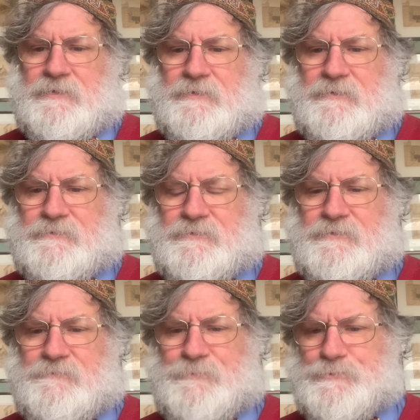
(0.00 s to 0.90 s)
than
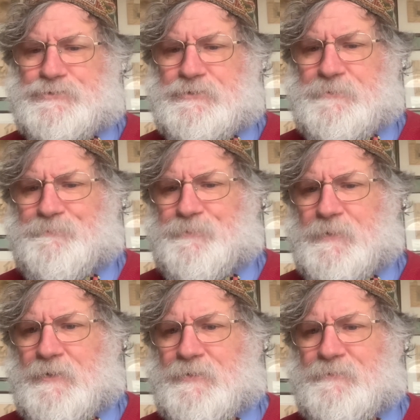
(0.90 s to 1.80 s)
the future
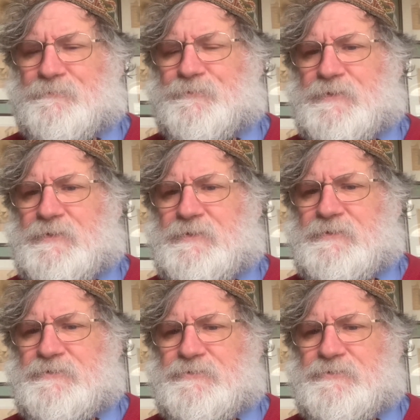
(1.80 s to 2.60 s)
of the